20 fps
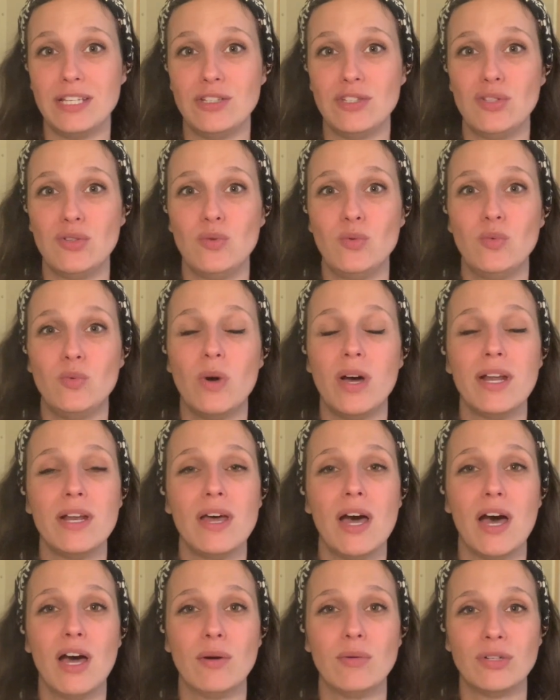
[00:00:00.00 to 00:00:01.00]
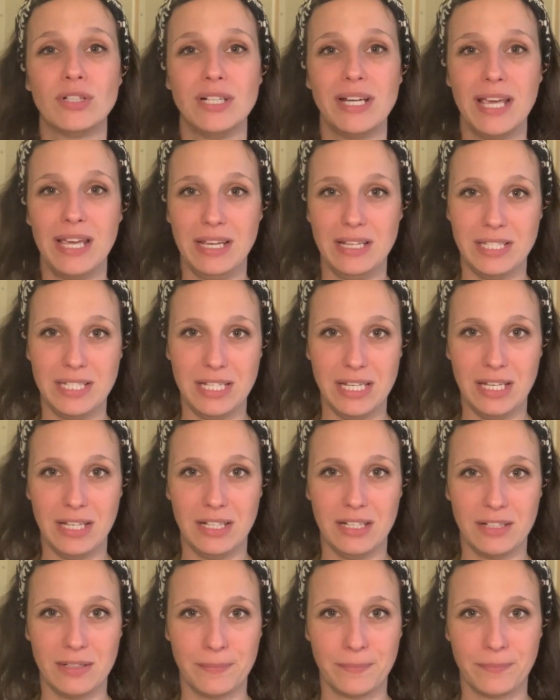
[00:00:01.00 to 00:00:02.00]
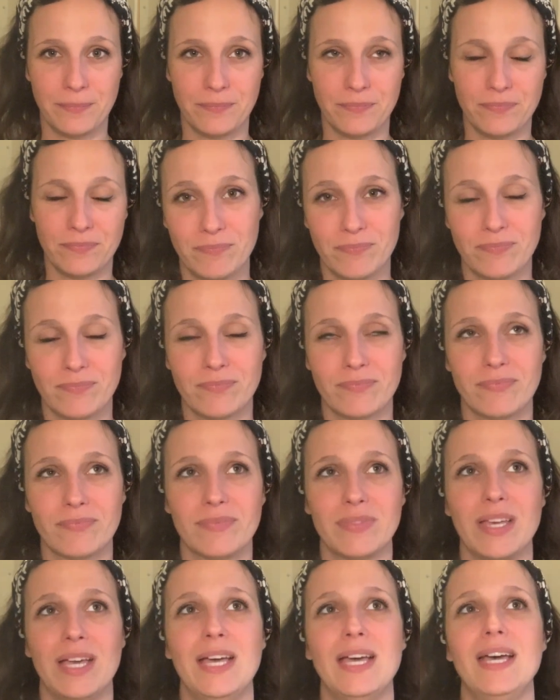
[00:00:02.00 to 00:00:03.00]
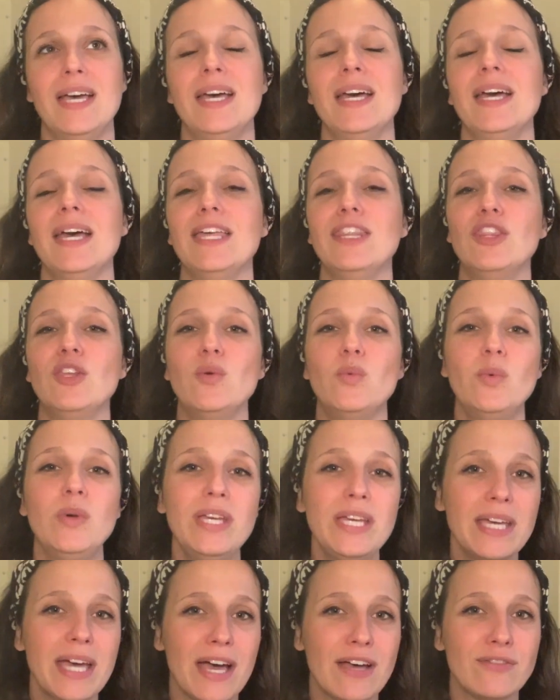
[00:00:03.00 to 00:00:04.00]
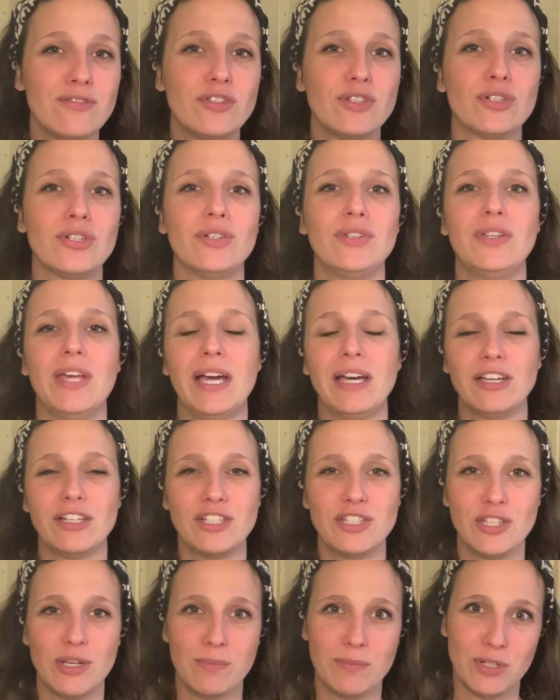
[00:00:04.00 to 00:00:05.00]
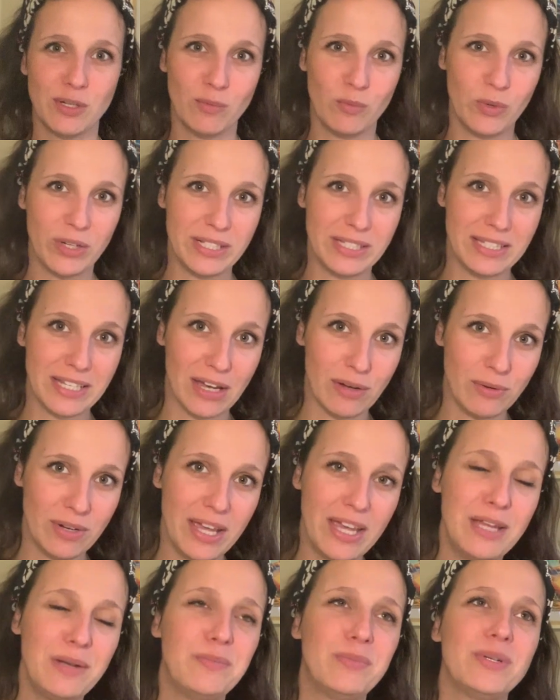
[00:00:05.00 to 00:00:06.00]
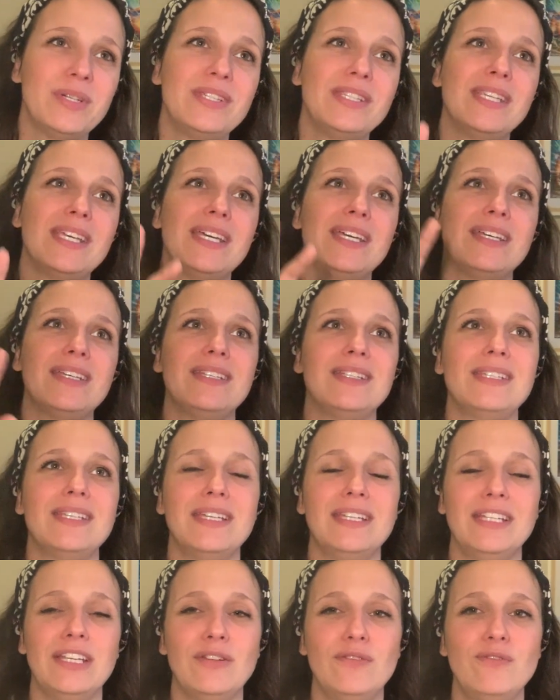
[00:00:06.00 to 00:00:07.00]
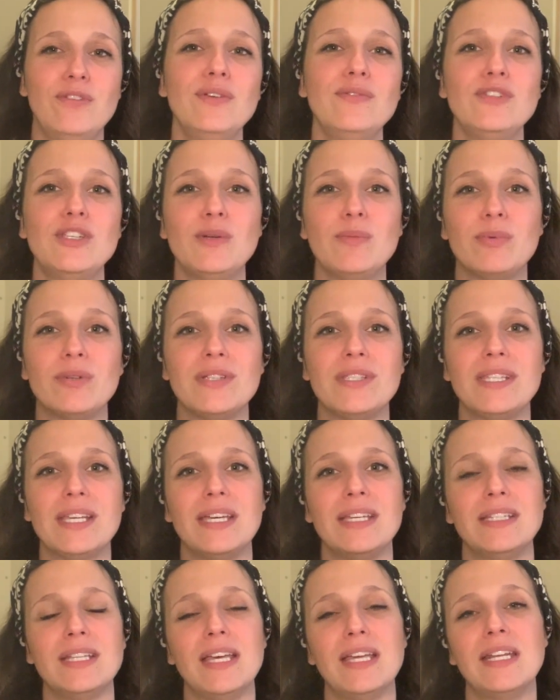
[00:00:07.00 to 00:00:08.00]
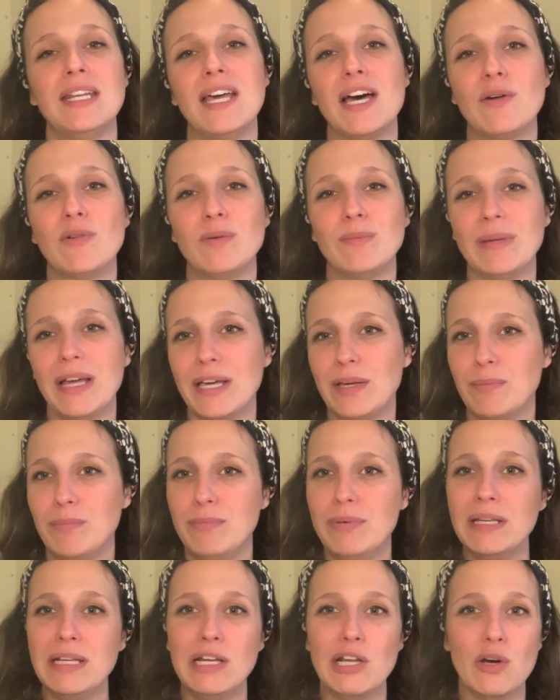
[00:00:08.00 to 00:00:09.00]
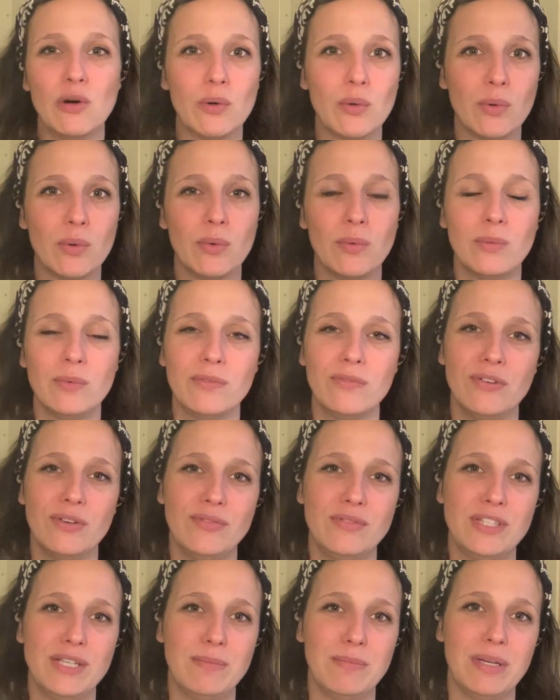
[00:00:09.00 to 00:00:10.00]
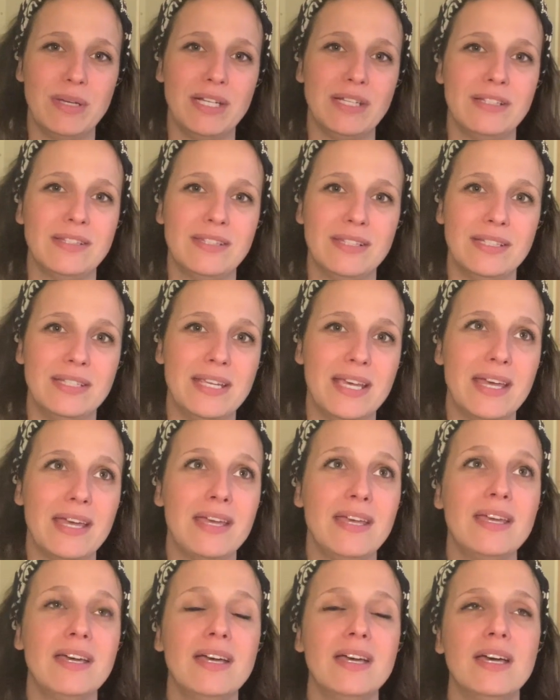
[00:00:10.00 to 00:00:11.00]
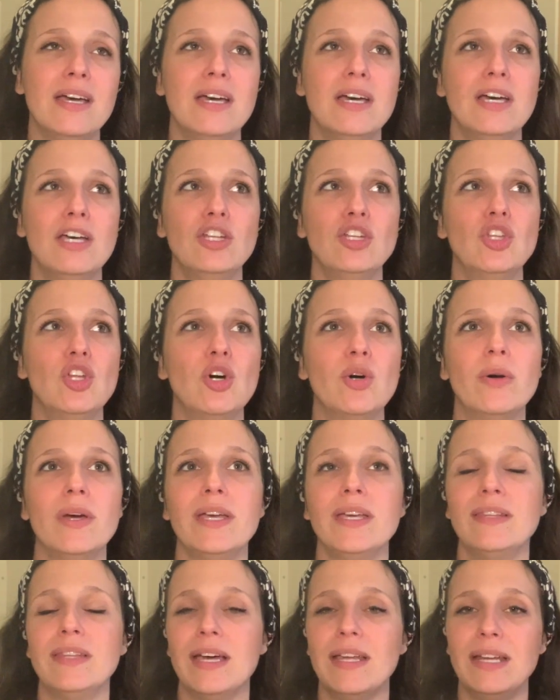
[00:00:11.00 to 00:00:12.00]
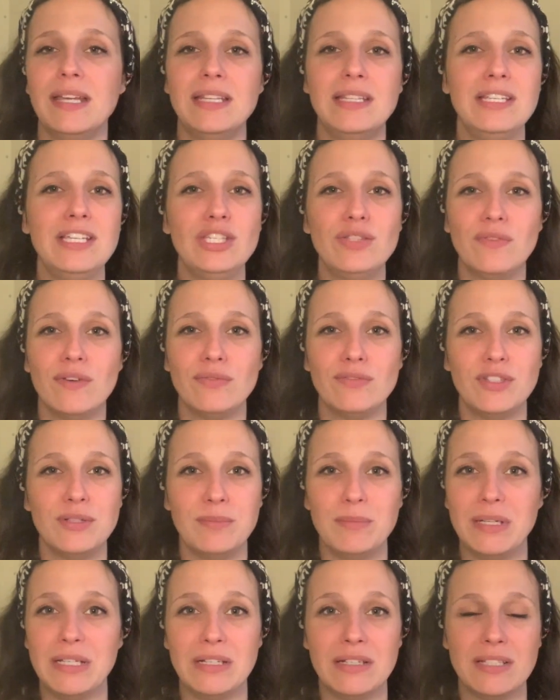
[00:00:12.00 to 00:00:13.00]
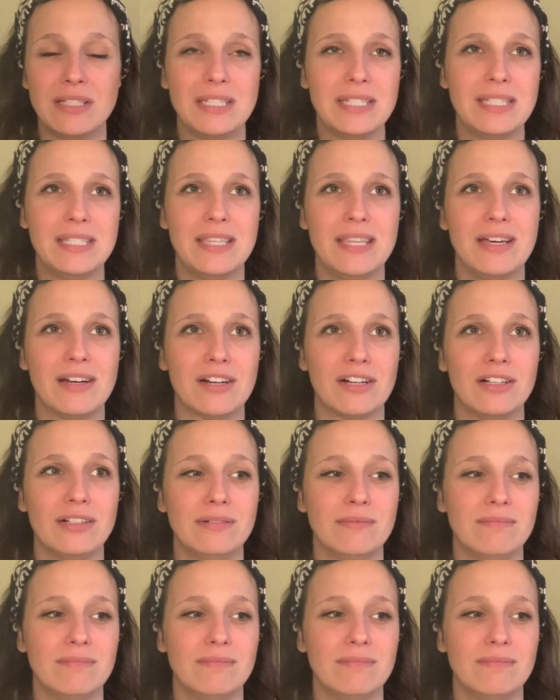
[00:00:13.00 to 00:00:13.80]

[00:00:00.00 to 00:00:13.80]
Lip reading: to 1 hour 18. And the week after, that consumption went down 8% and then 50%. And now I'm like below 15 minutes a day, knowing that in these 15 minutes, there are